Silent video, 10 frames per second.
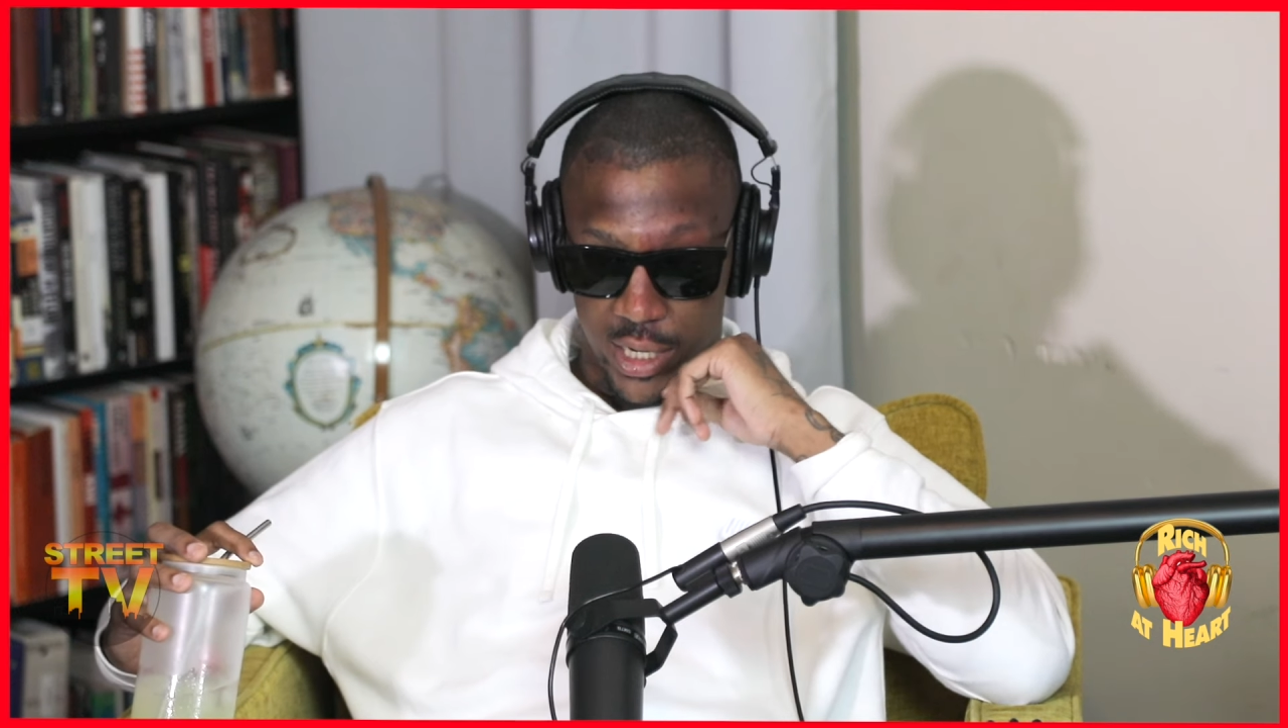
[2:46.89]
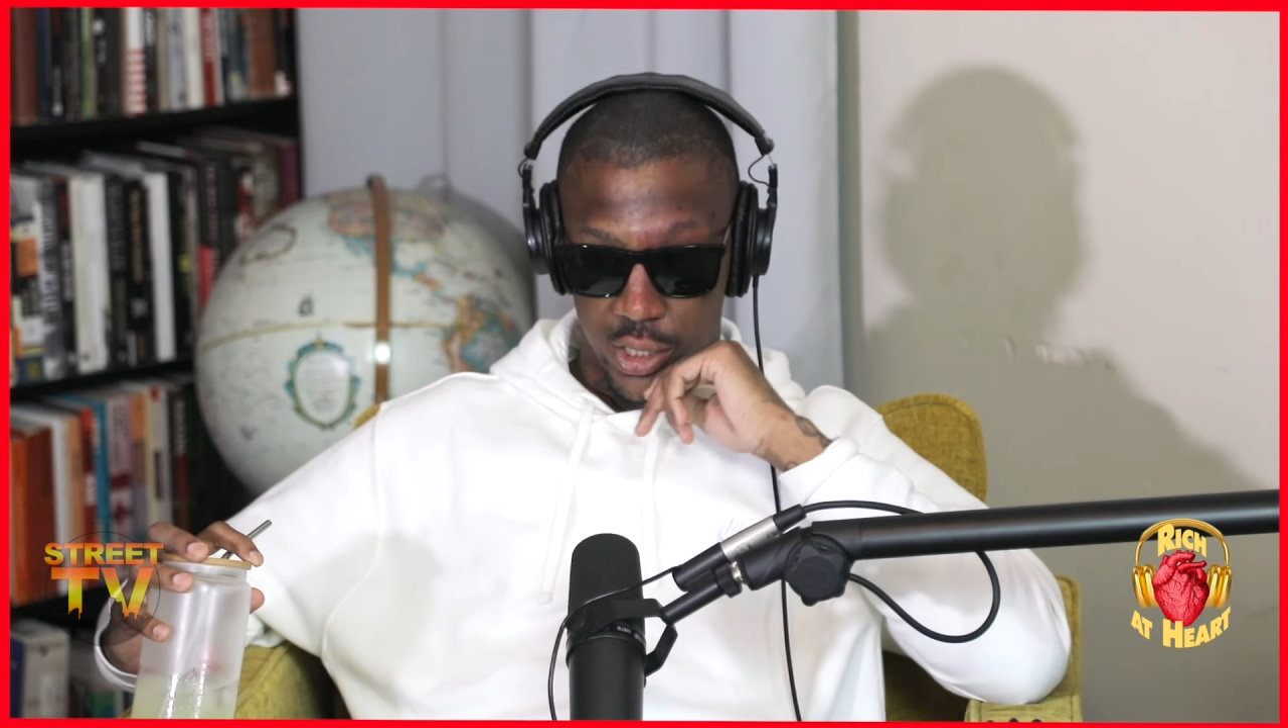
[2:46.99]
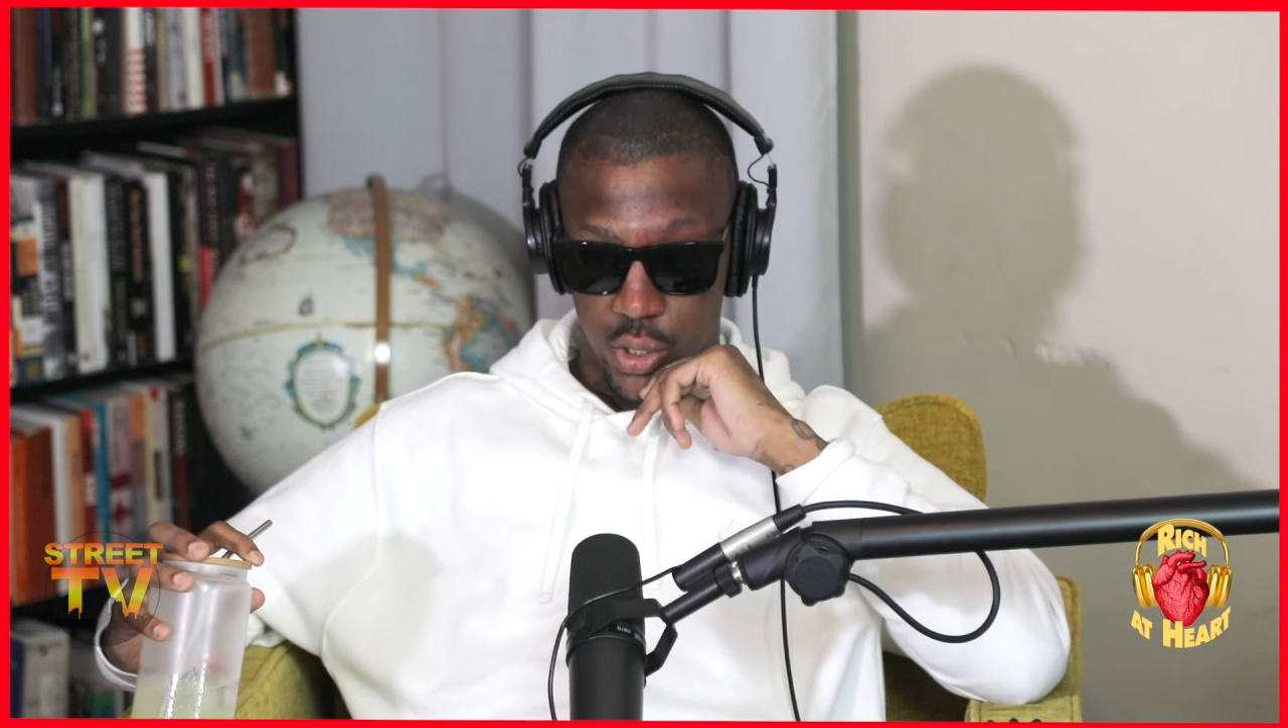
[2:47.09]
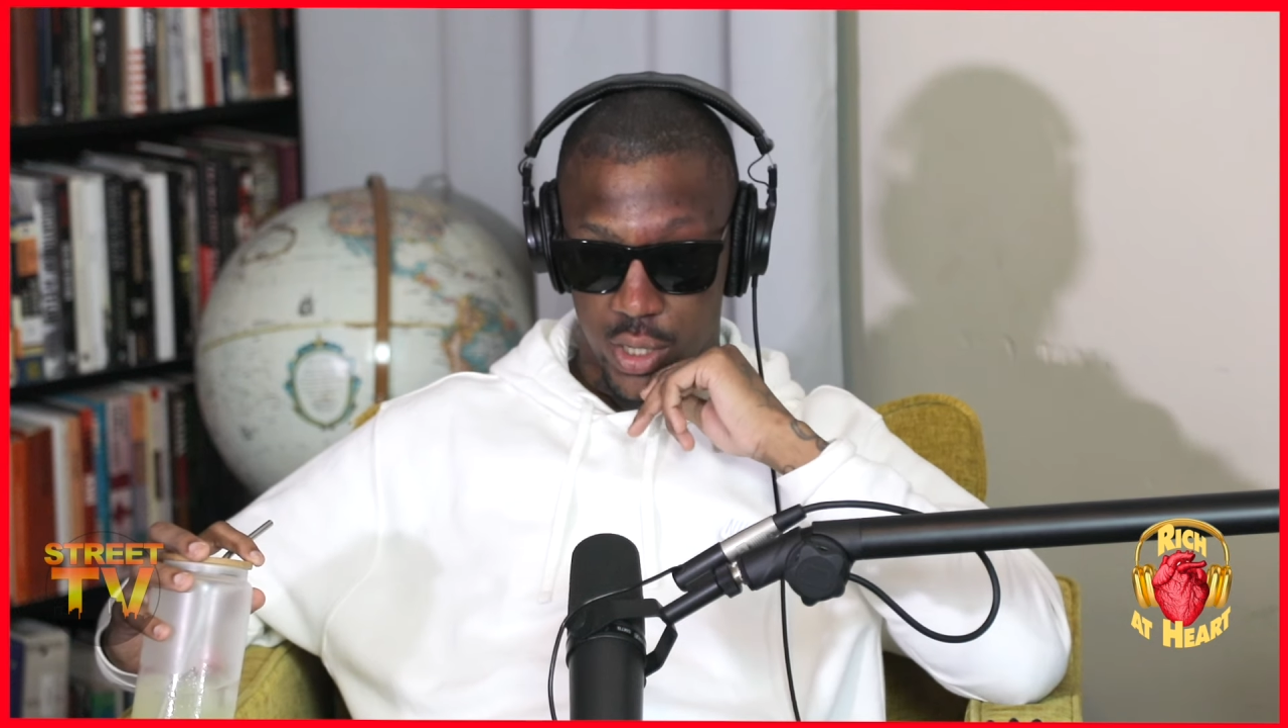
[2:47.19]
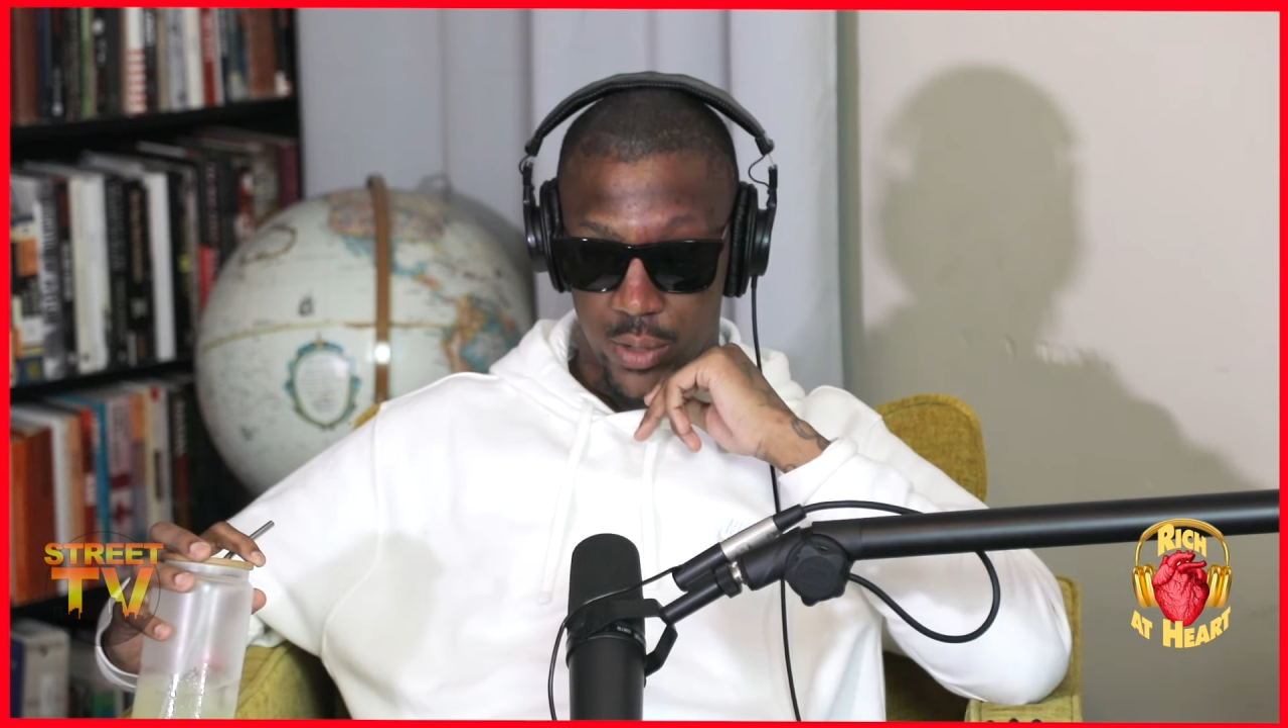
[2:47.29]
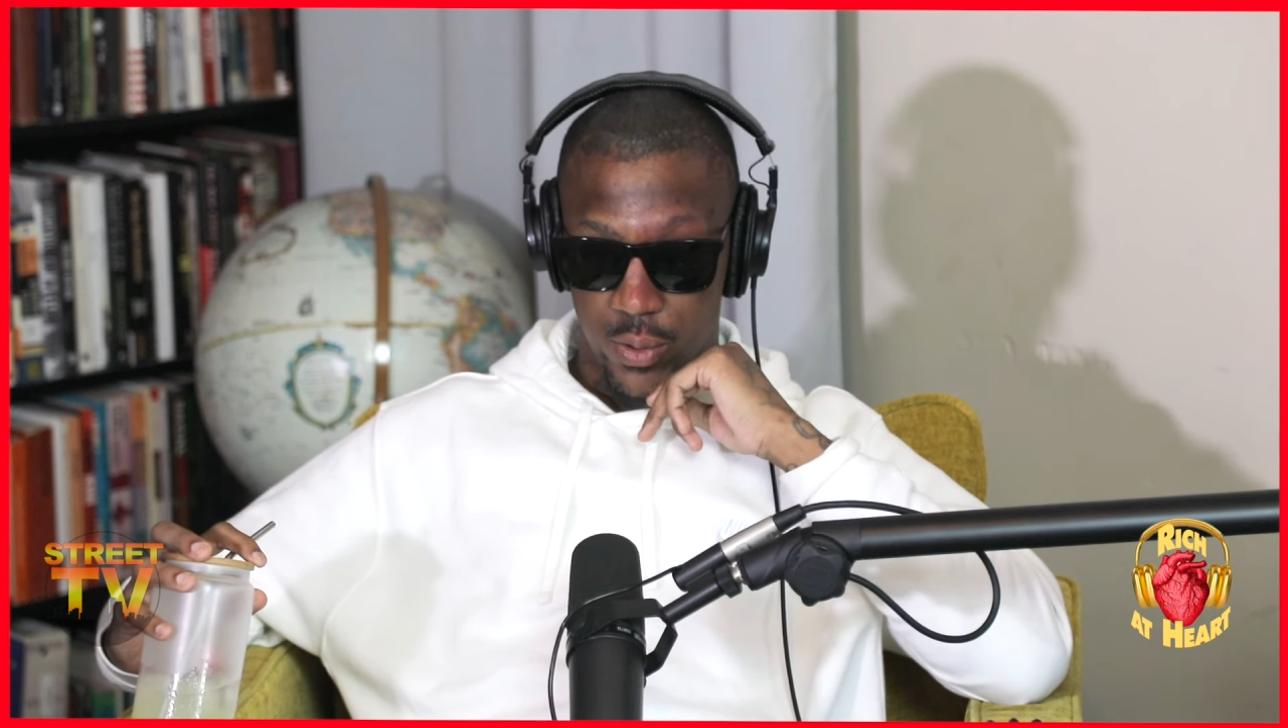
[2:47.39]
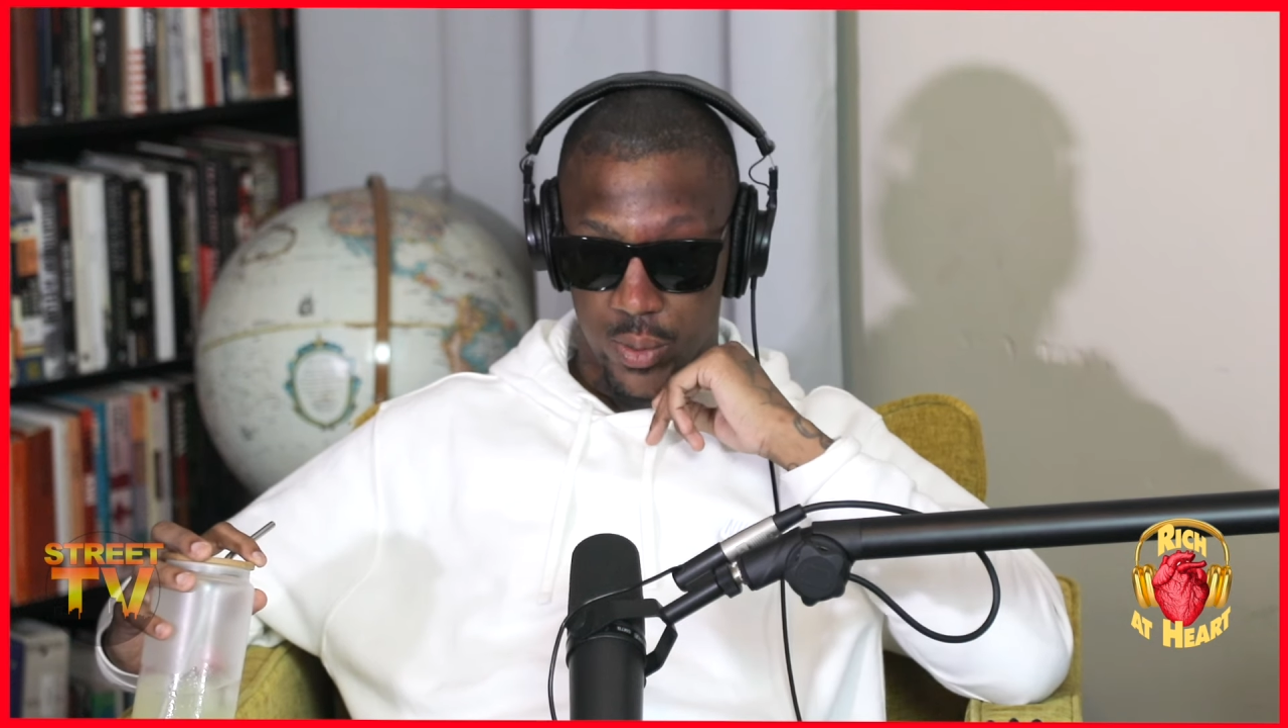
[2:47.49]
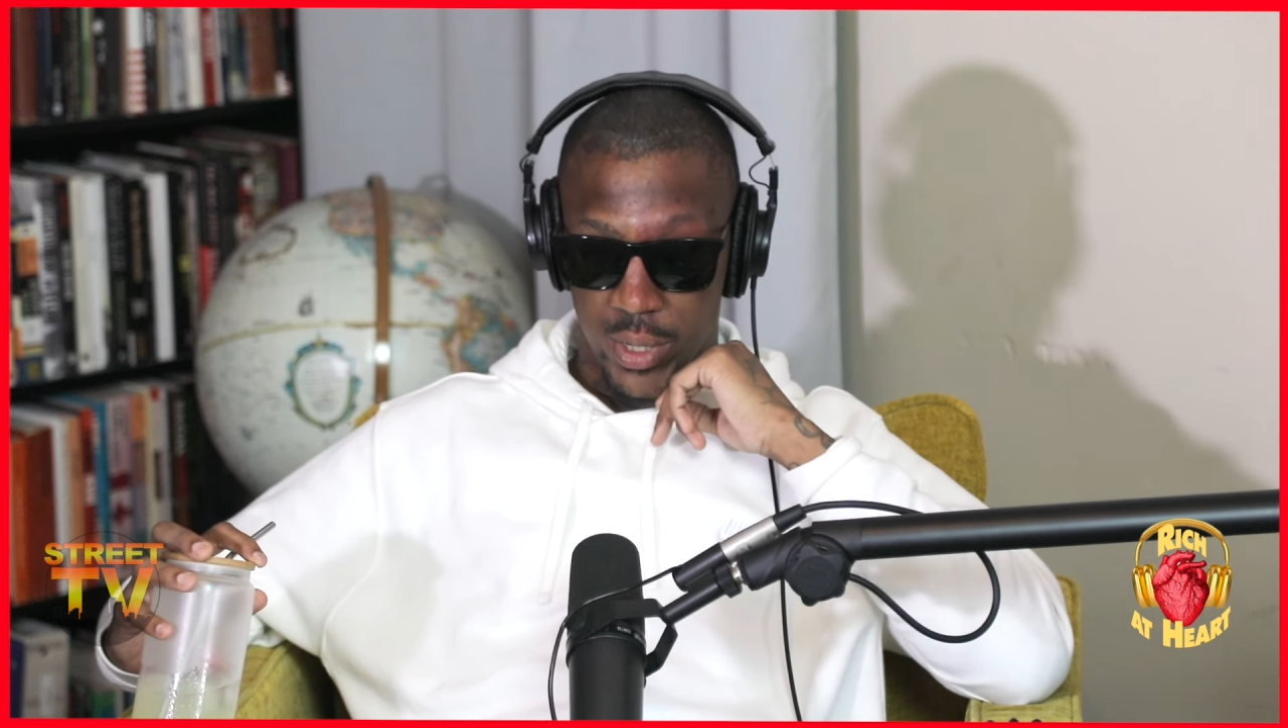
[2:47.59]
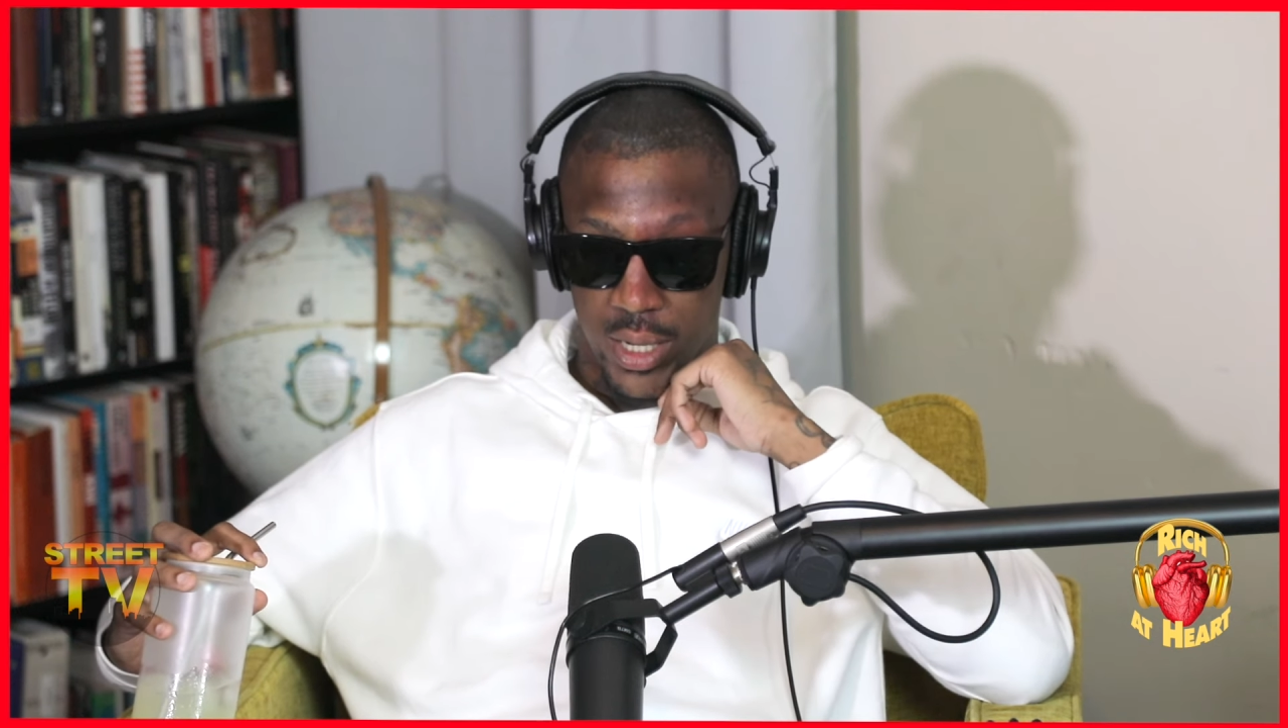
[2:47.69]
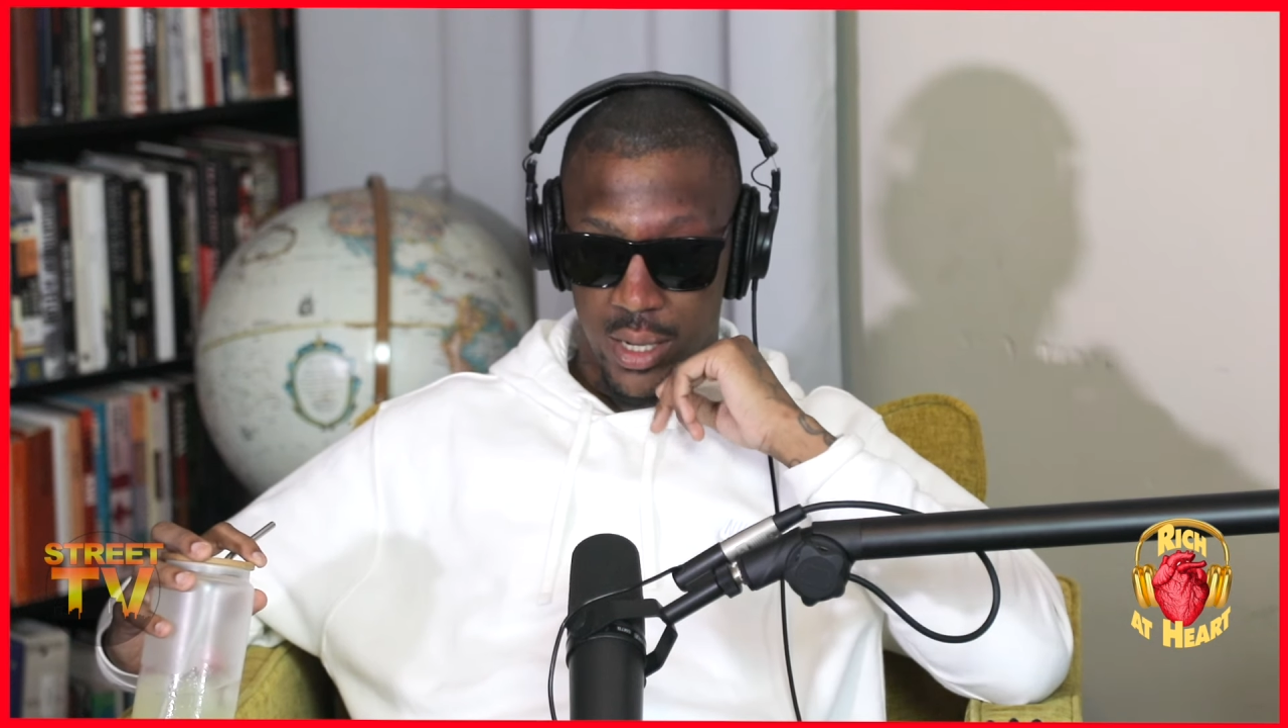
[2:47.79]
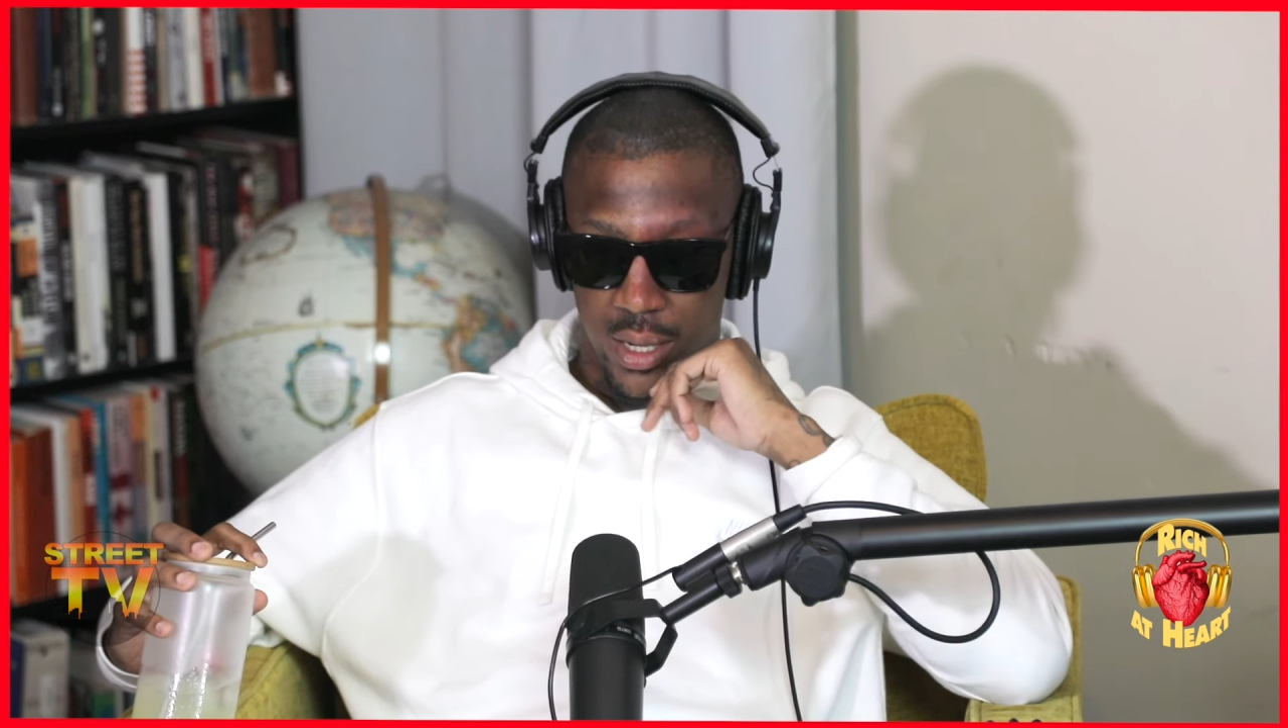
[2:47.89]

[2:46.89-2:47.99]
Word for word: story with me